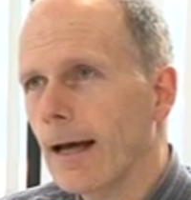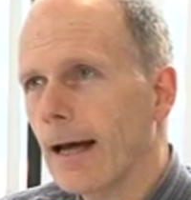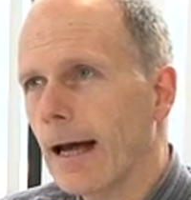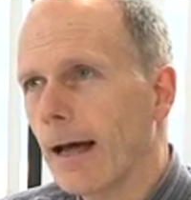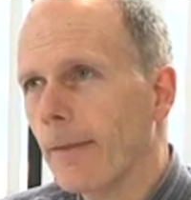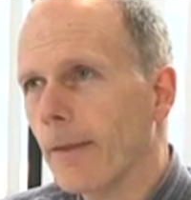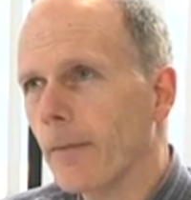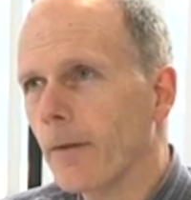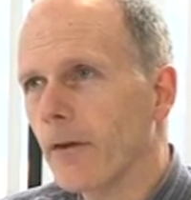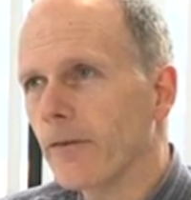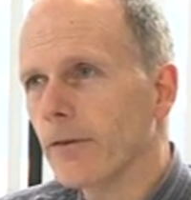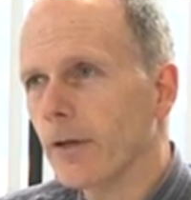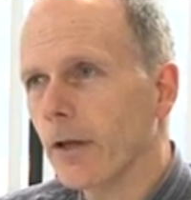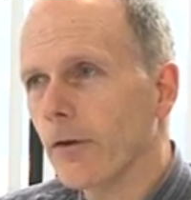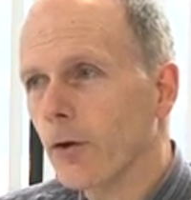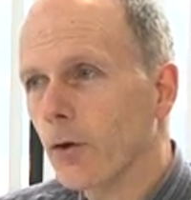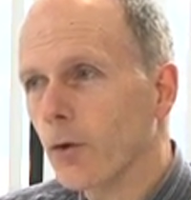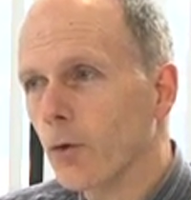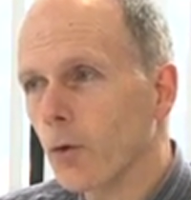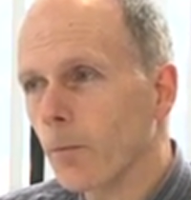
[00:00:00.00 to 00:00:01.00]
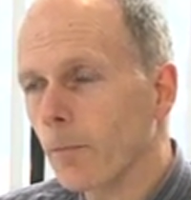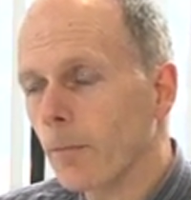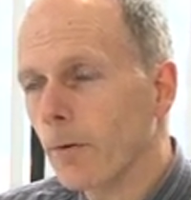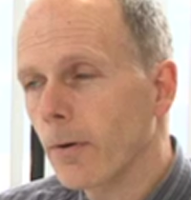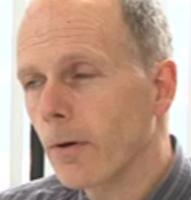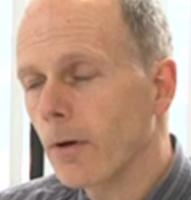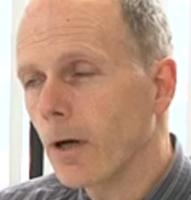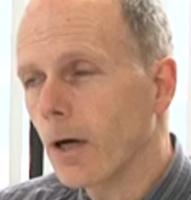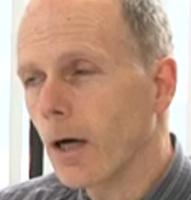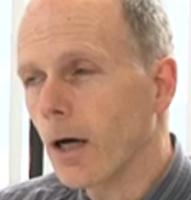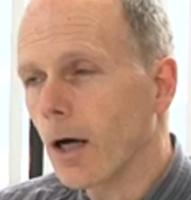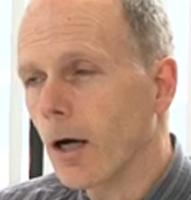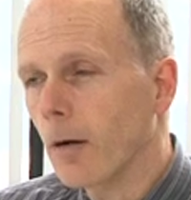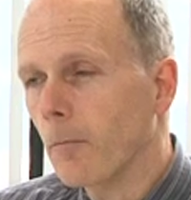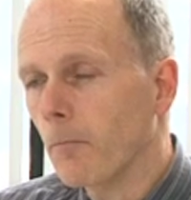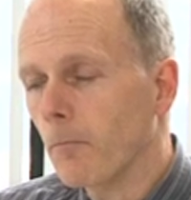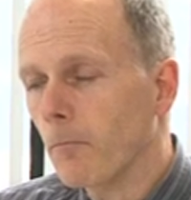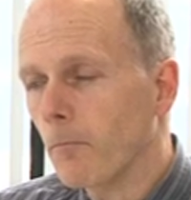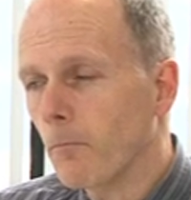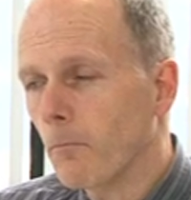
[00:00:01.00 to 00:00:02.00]
And then there's another group
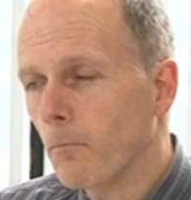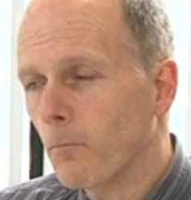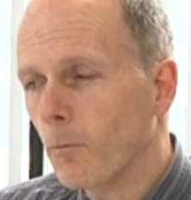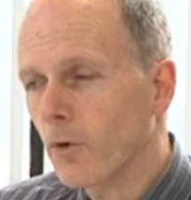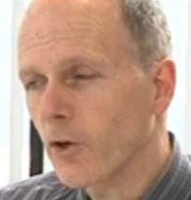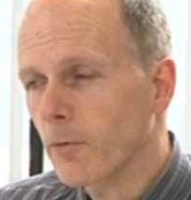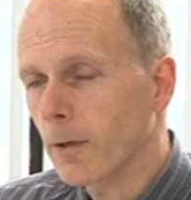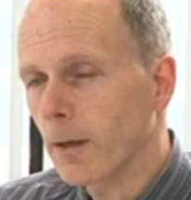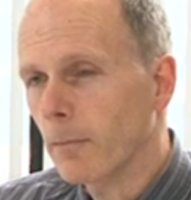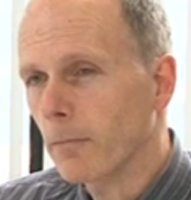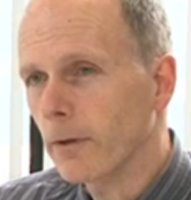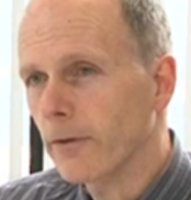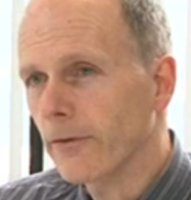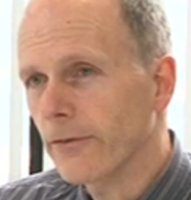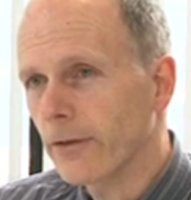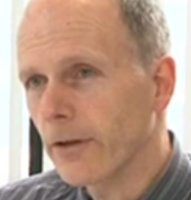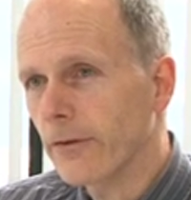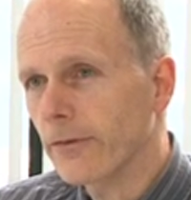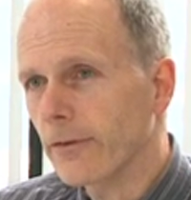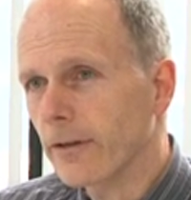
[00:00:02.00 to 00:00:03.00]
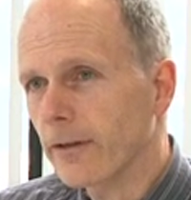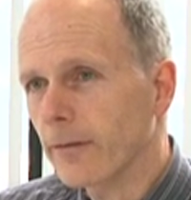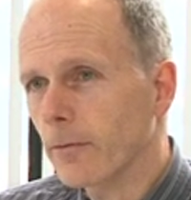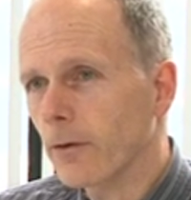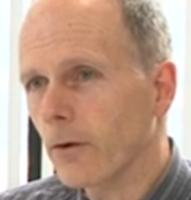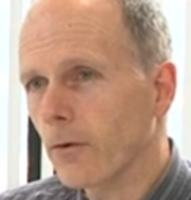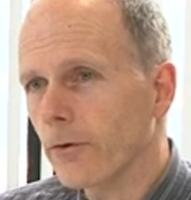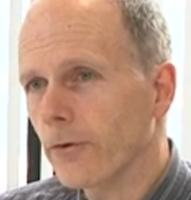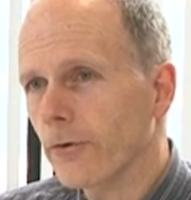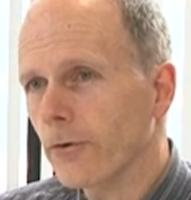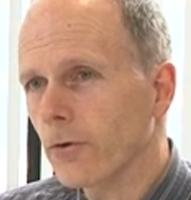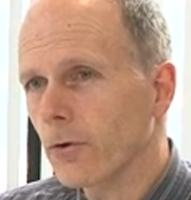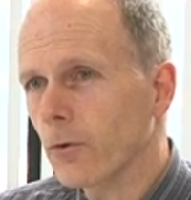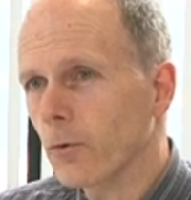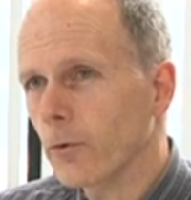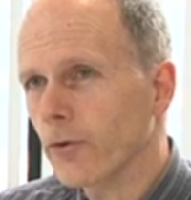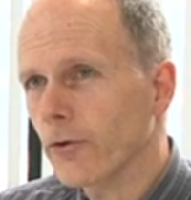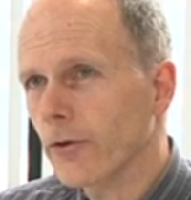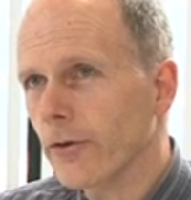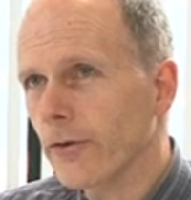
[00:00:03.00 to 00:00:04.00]
which people in statistics belong to,
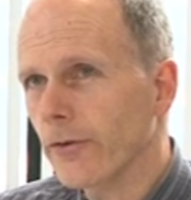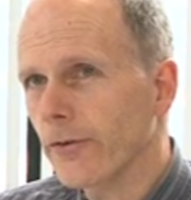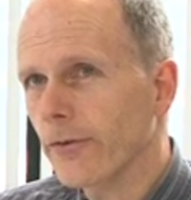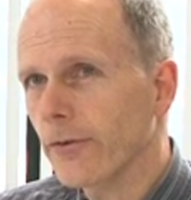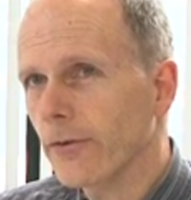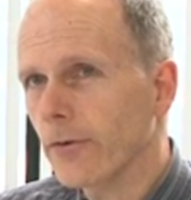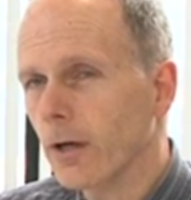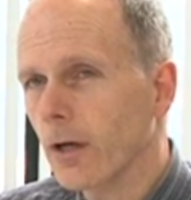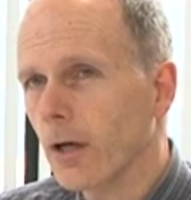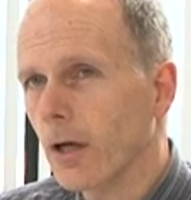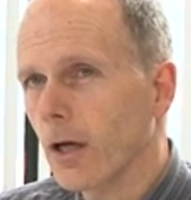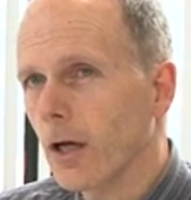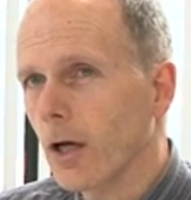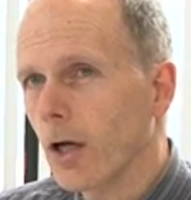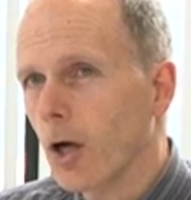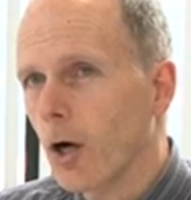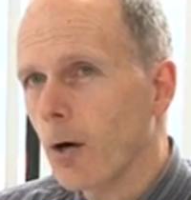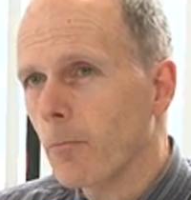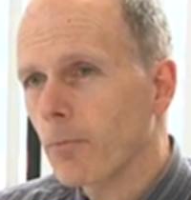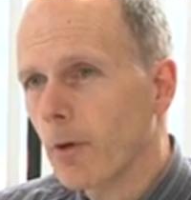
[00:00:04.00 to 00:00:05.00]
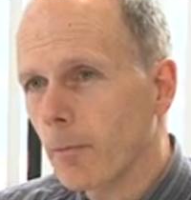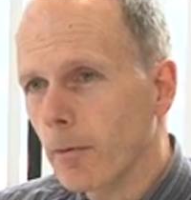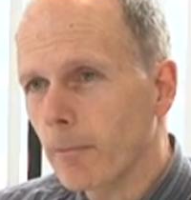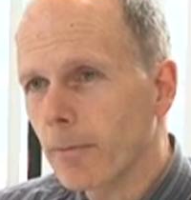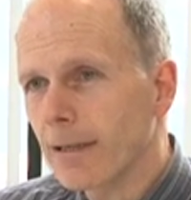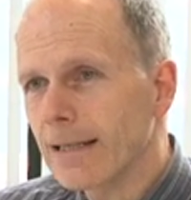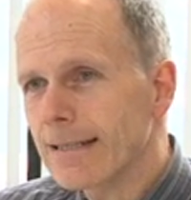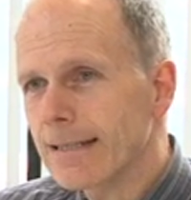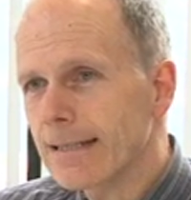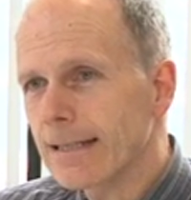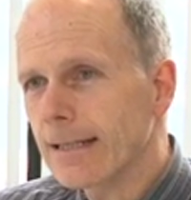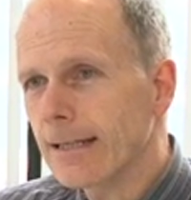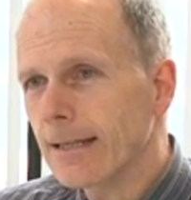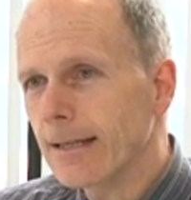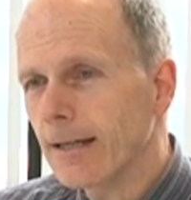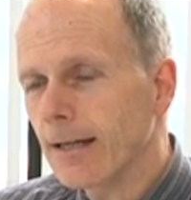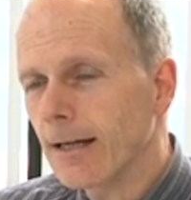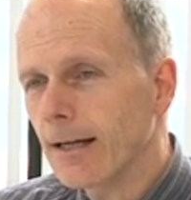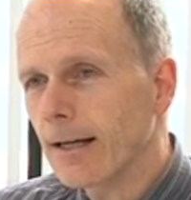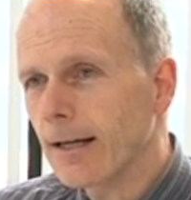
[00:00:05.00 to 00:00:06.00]
which is
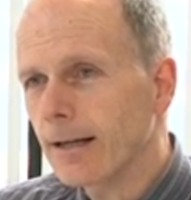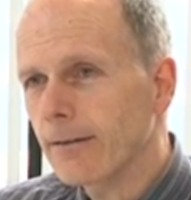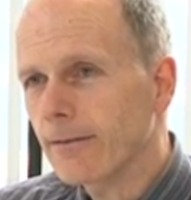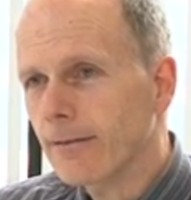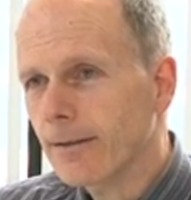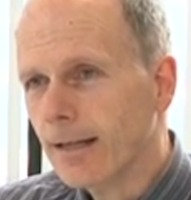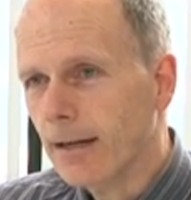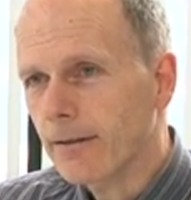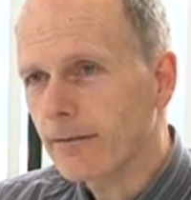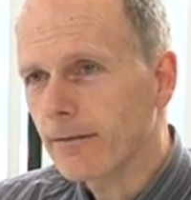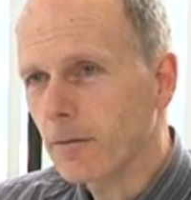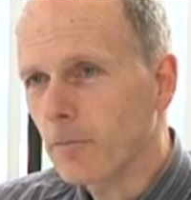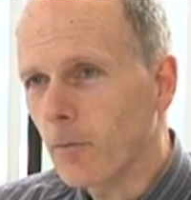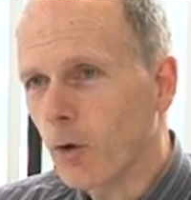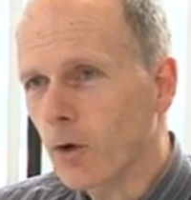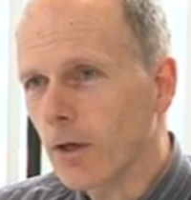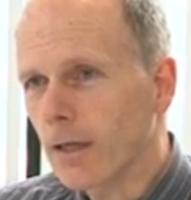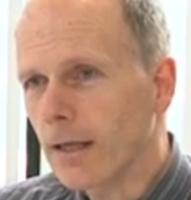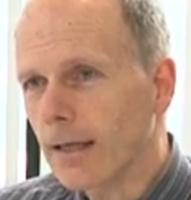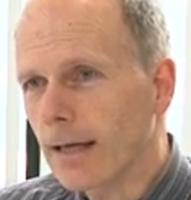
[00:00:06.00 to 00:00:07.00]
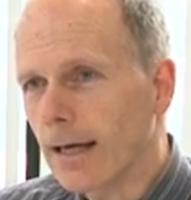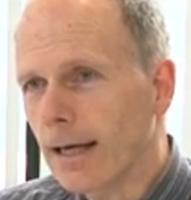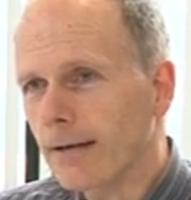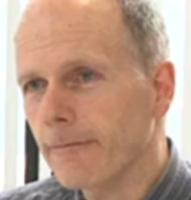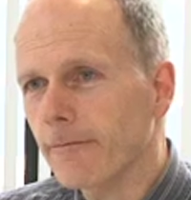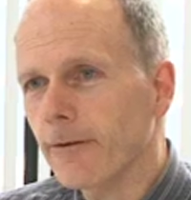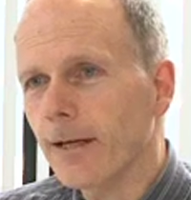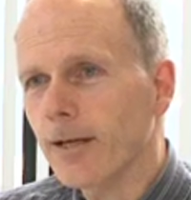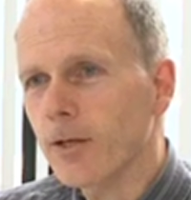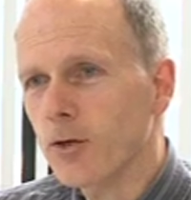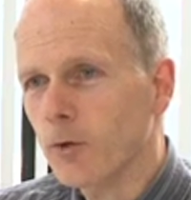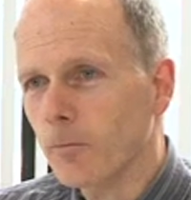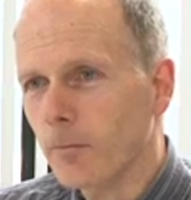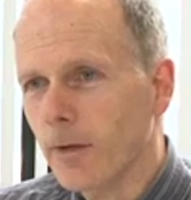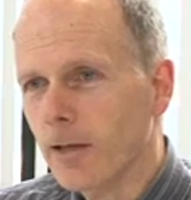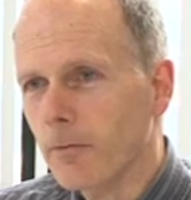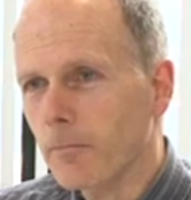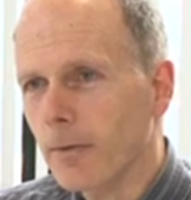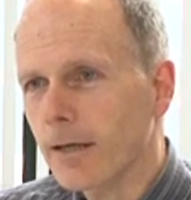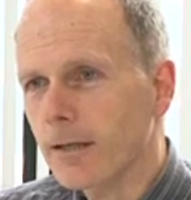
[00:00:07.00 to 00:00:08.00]
probability, stochastic modeling and financial
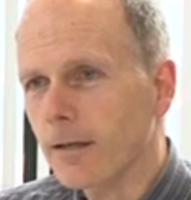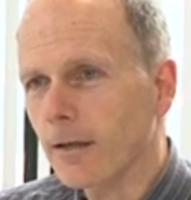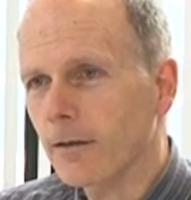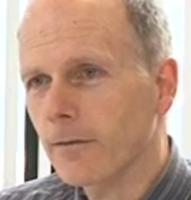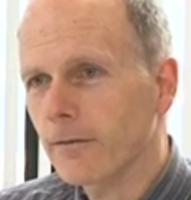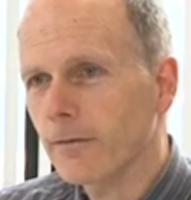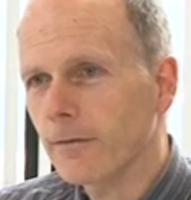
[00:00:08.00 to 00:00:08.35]
mathematics.